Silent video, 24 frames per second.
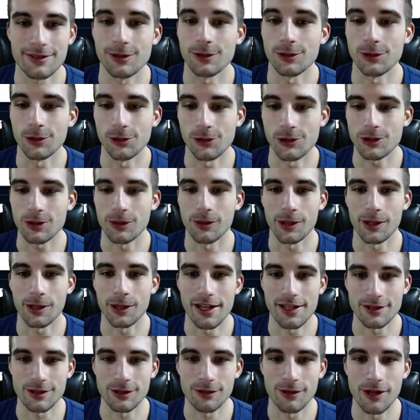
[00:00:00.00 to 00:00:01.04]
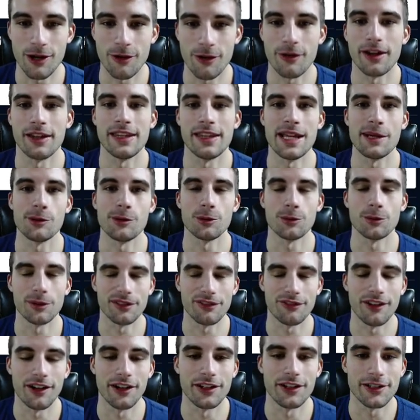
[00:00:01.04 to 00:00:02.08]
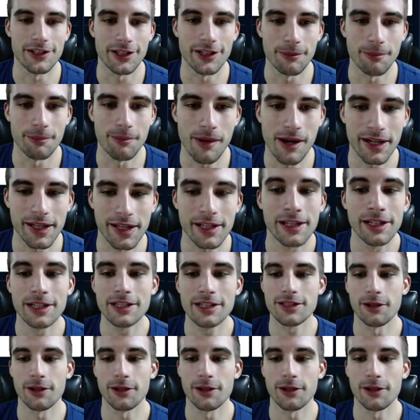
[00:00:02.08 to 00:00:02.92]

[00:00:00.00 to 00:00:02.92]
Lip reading: to lose 20 days in a row, and they will refund your money.